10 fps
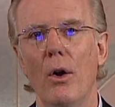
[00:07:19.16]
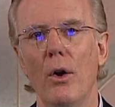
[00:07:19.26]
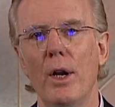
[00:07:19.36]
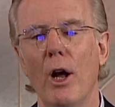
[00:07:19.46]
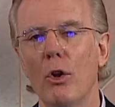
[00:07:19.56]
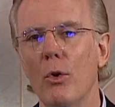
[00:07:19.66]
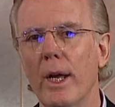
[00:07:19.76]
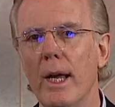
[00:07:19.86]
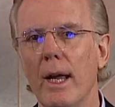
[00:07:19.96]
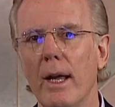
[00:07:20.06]
Now
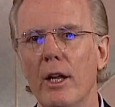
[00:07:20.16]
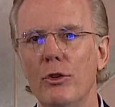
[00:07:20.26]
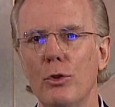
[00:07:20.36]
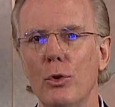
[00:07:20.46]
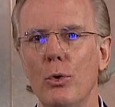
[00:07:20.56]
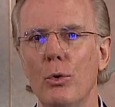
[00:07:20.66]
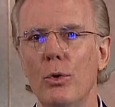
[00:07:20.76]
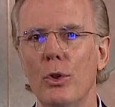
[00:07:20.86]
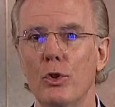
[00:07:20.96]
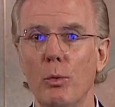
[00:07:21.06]
looking into
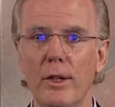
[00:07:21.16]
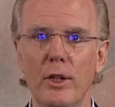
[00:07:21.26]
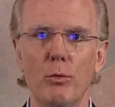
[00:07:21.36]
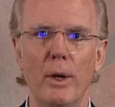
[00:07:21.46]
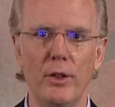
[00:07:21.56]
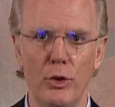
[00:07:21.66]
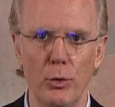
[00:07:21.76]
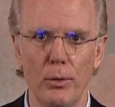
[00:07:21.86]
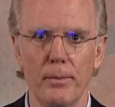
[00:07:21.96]
2022.